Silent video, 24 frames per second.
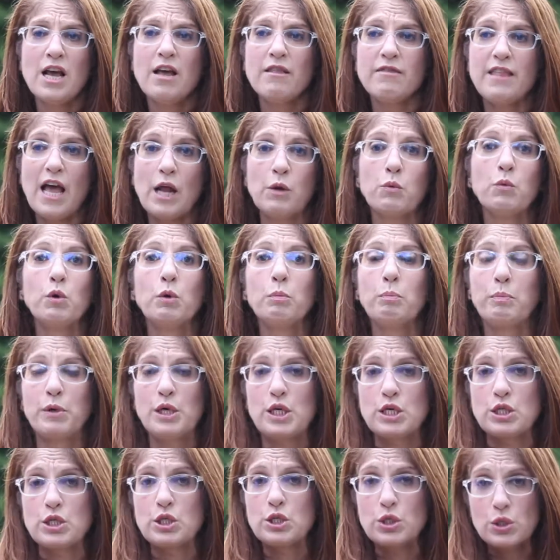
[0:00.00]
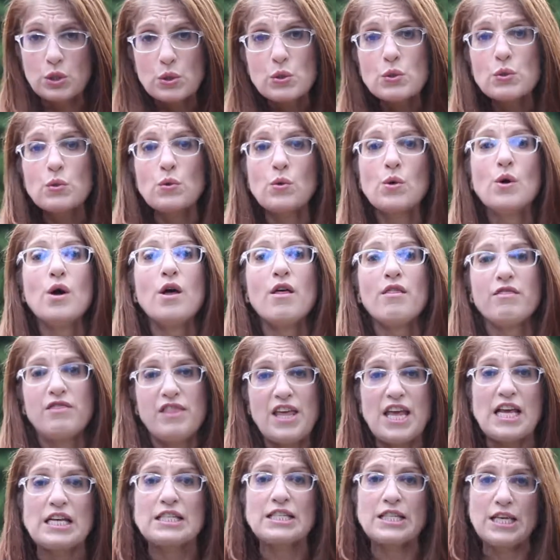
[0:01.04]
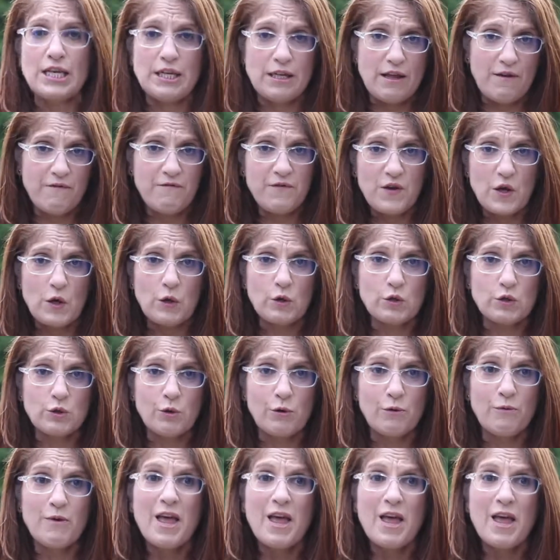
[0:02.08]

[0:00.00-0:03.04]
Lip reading: that will pursue things in the future.